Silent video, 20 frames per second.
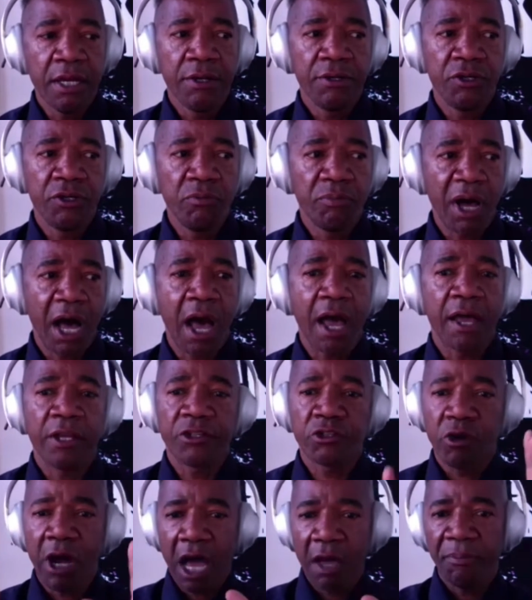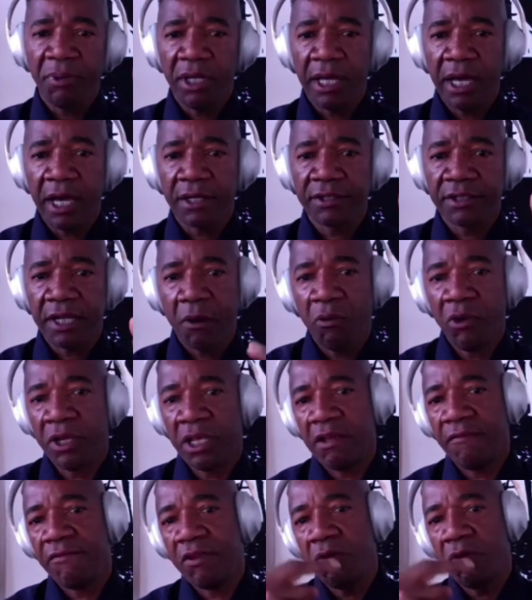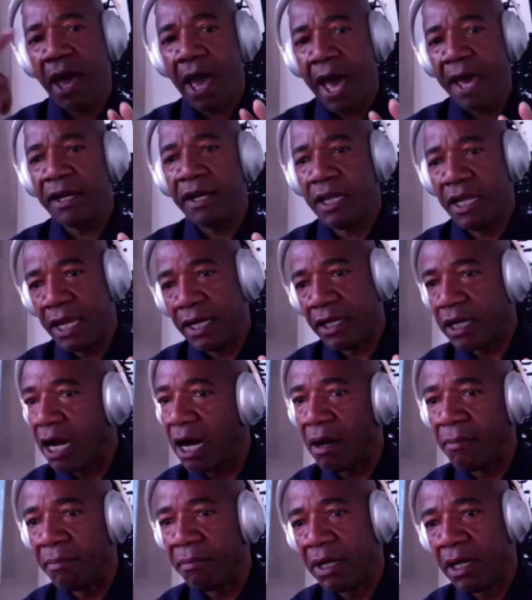to buy a triplex that will give you added income.